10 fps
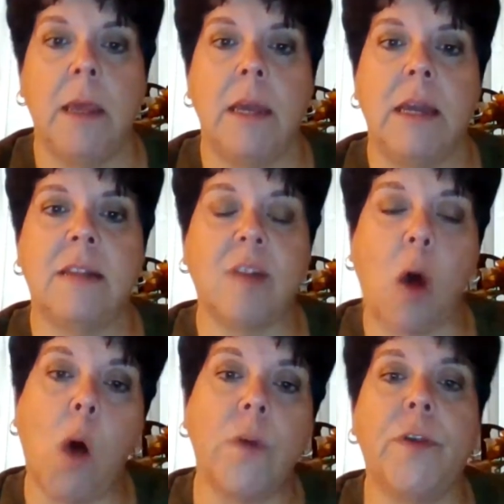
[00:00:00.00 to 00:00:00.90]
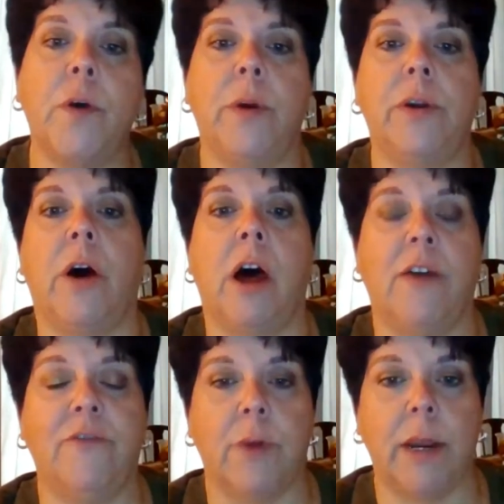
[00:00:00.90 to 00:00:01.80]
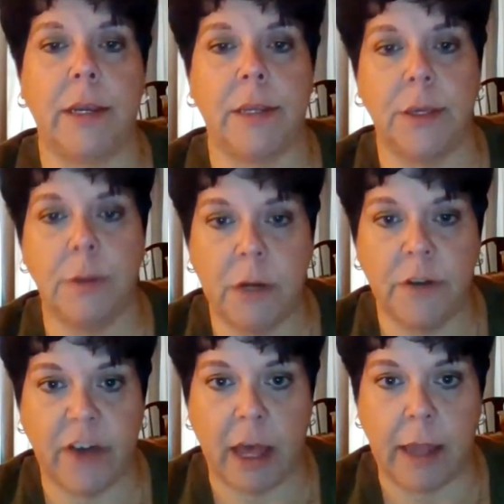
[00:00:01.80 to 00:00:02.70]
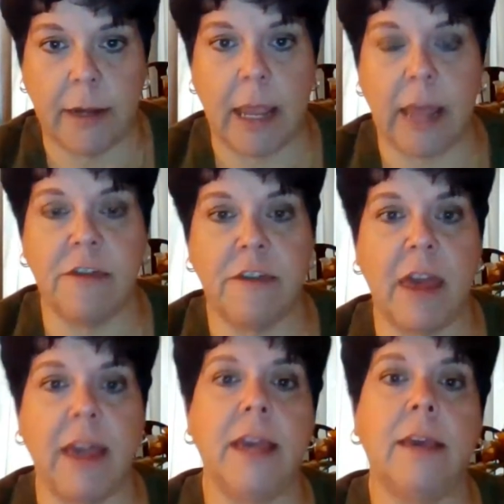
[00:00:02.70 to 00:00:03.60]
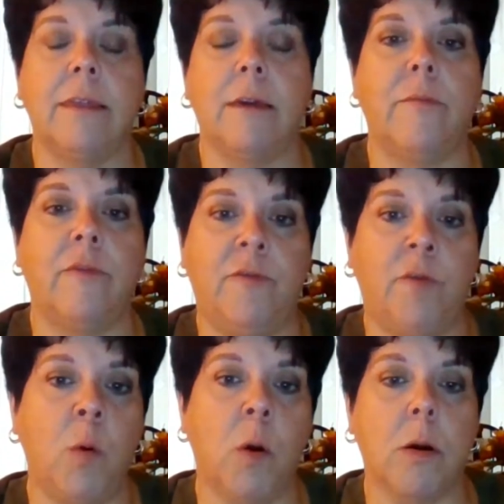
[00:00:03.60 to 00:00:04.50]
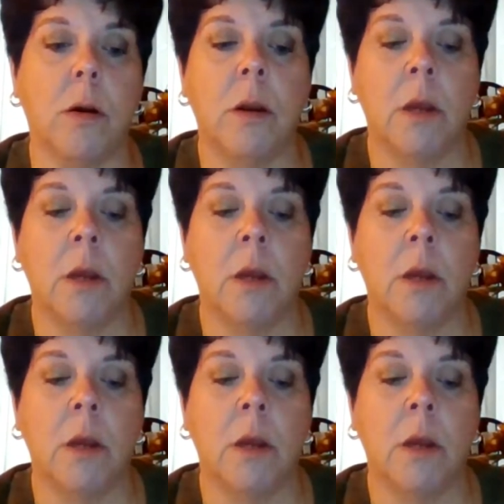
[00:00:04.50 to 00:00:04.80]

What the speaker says: It's also an offering to the divine and thanking them for